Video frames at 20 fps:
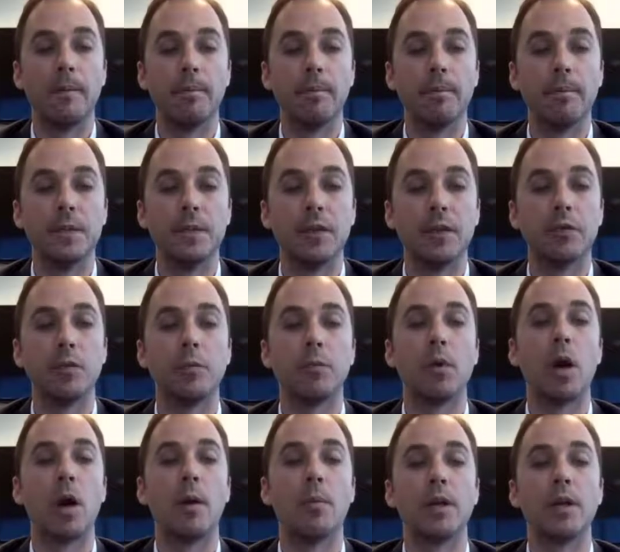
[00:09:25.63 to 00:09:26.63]
different
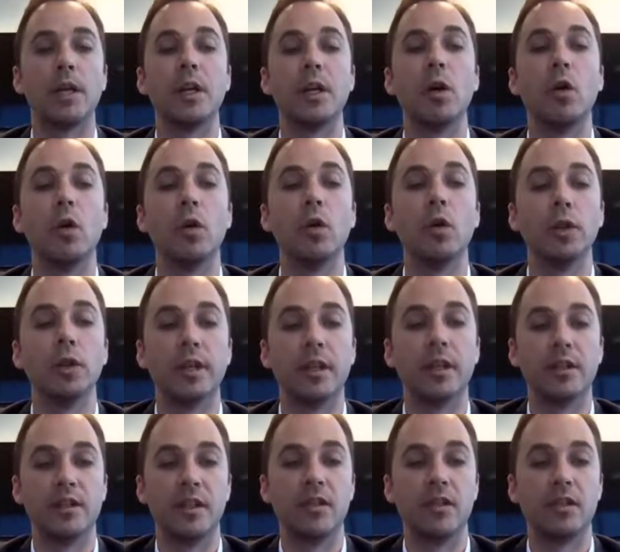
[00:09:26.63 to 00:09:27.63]
property
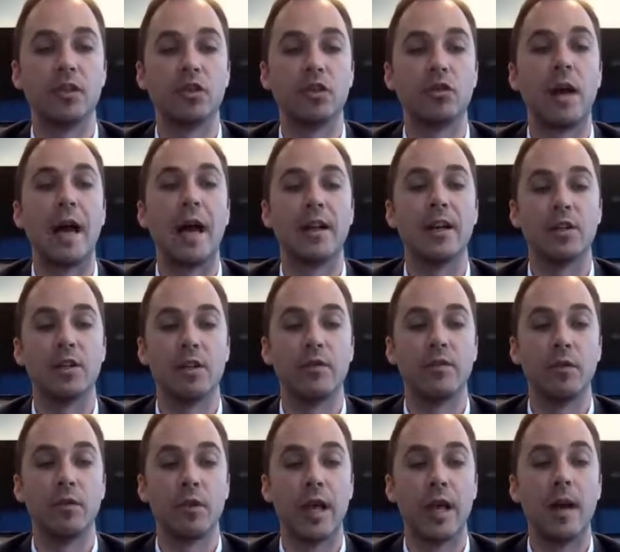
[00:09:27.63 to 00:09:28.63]
holdings in the strategy
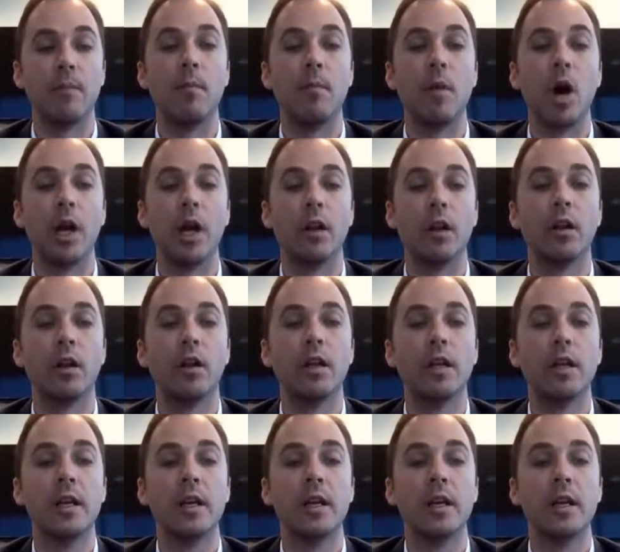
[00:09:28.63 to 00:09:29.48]
for that model.